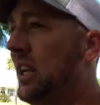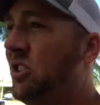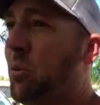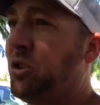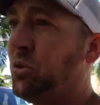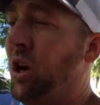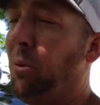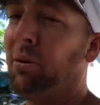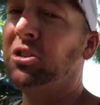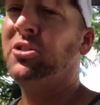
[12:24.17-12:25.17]
easy, which will
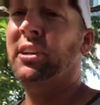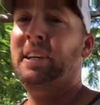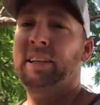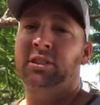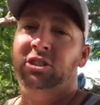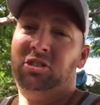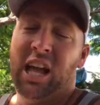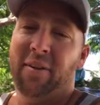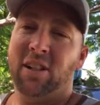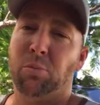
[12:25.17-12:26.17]
help us just to
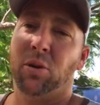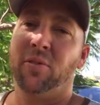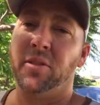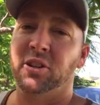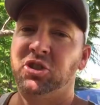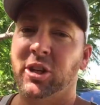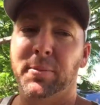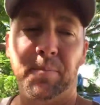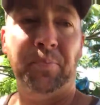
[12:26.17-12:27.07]
have a lot more fun this trip.